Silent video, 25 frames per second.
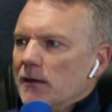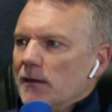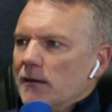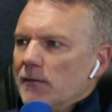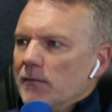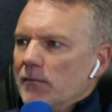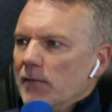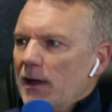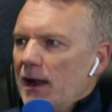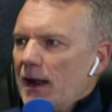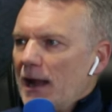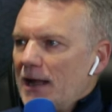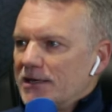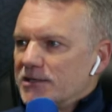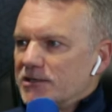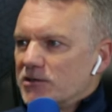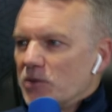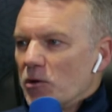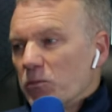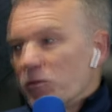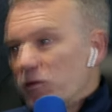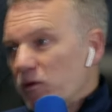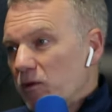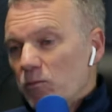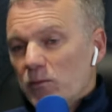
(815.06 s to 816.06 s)
where I just
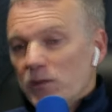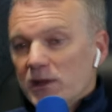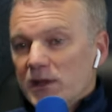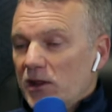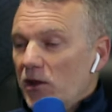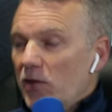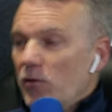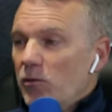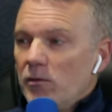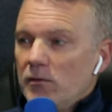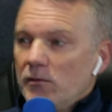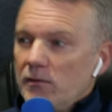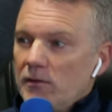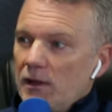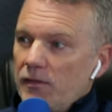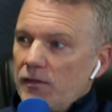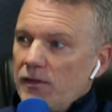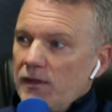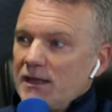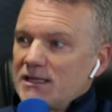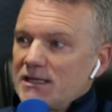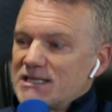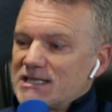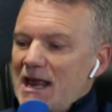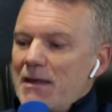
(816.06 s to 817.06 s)
don't think we do. I
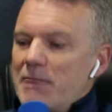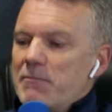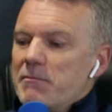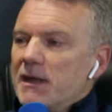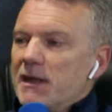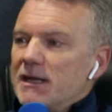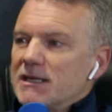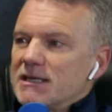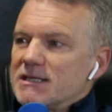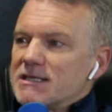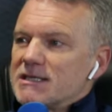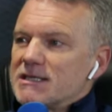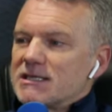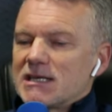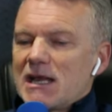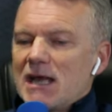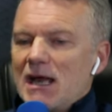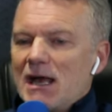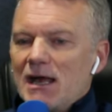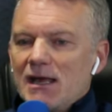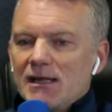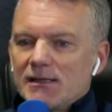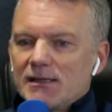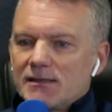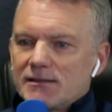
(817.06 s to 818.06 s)
think ten minutes
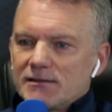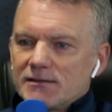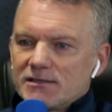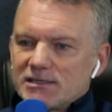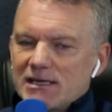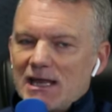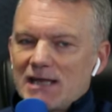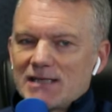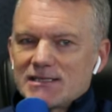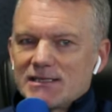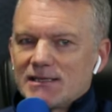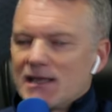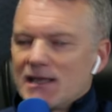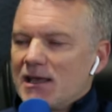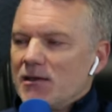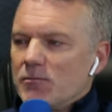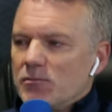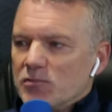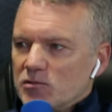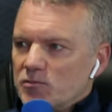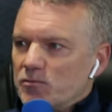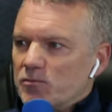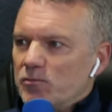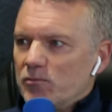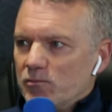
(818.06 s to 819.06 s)
aside, Saturday was,
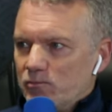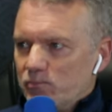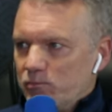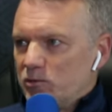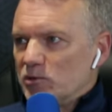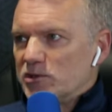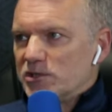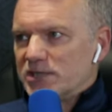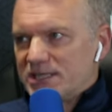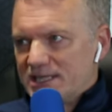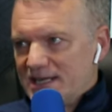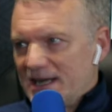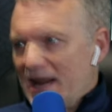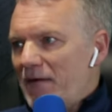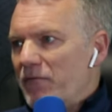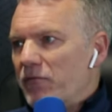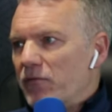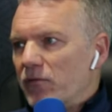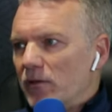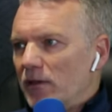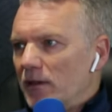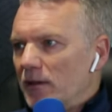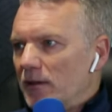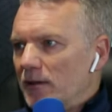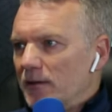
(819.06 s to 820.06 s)
was
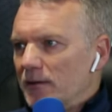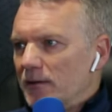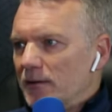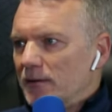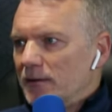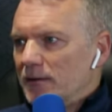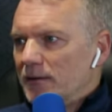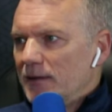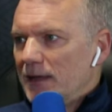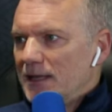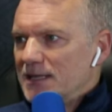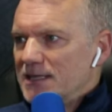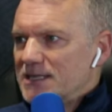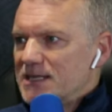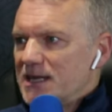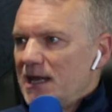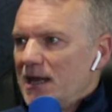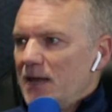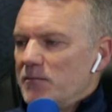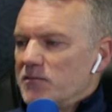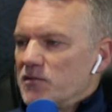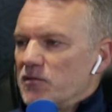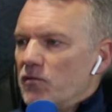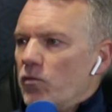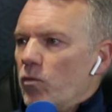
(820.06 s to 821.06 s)
dreadful in
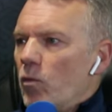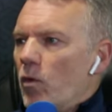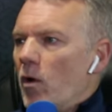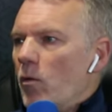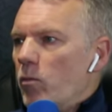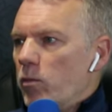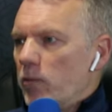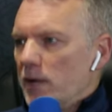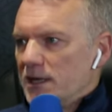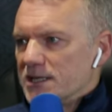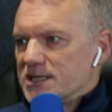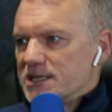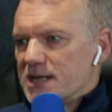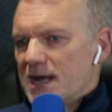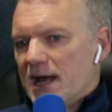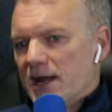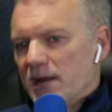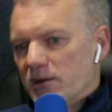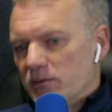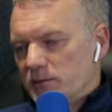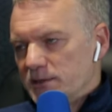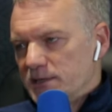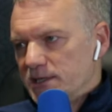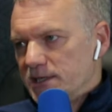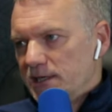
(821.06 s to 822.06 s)
terms of what we're trying to
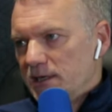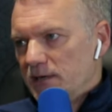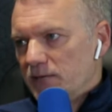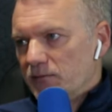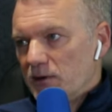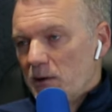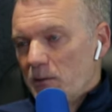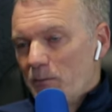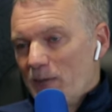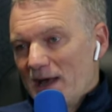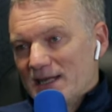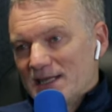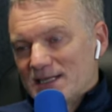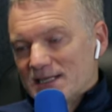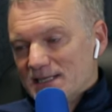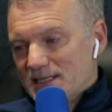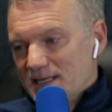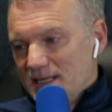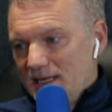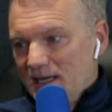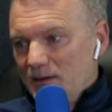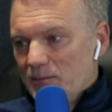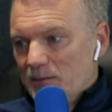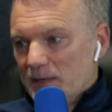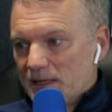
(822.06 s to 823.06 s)
achieve. And a better
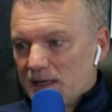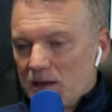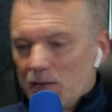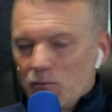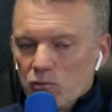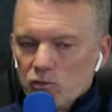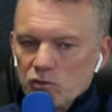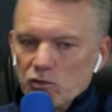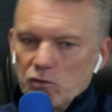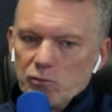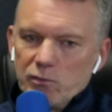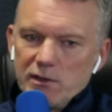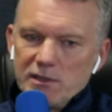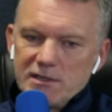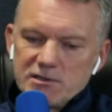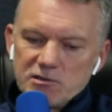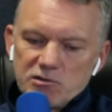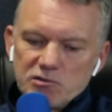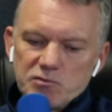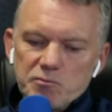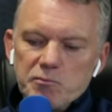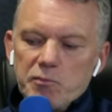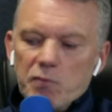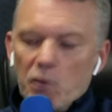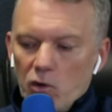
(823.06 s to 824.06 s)
team, I think, would have beat us.
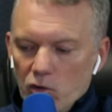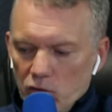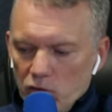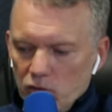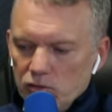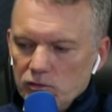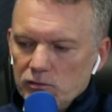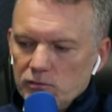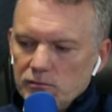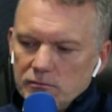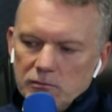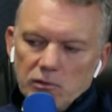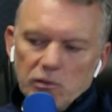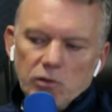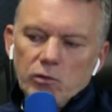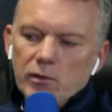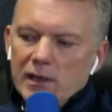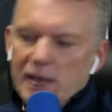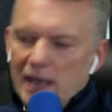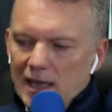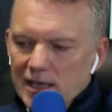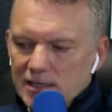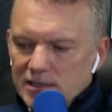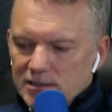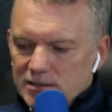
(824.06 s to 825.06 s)
But who
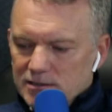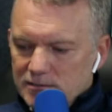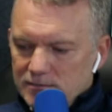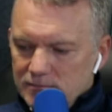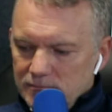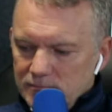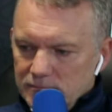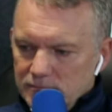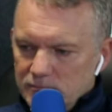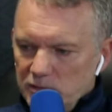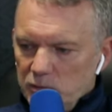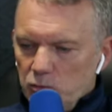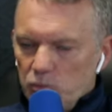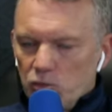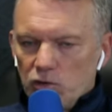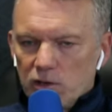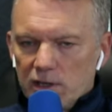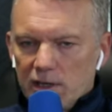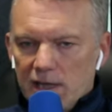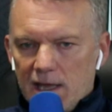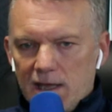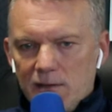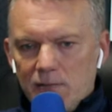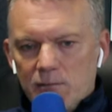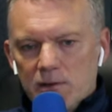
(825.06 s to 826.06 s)
cares? We won the
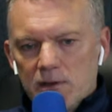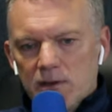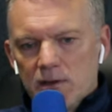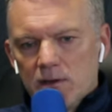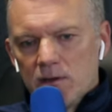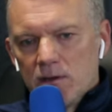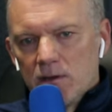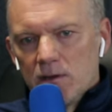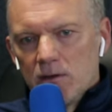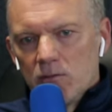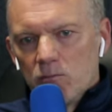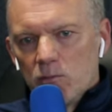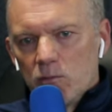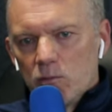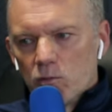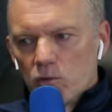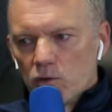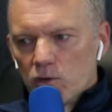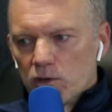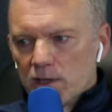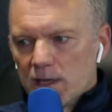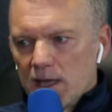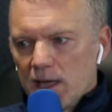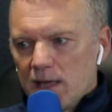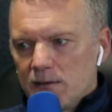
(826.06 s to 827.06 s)
game. We won the
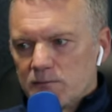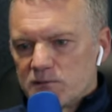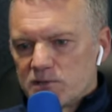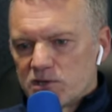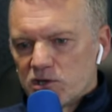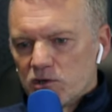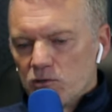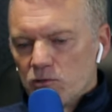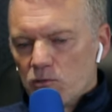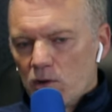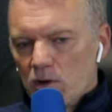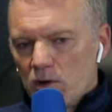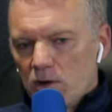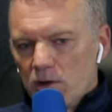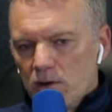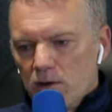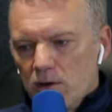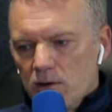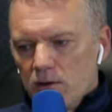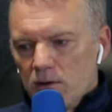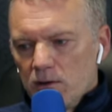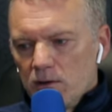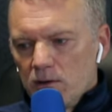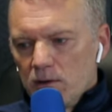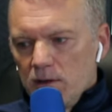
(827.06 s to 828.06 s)
game two one.
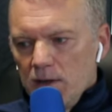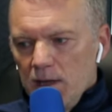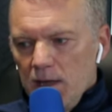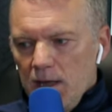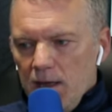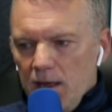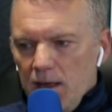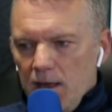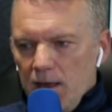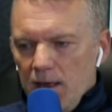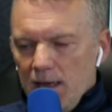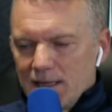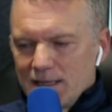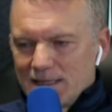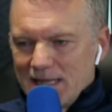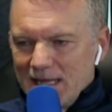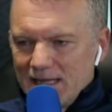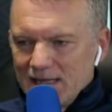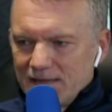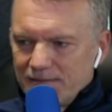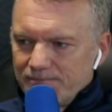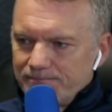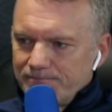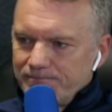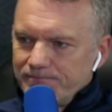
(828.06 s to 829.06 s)
Uh, I did...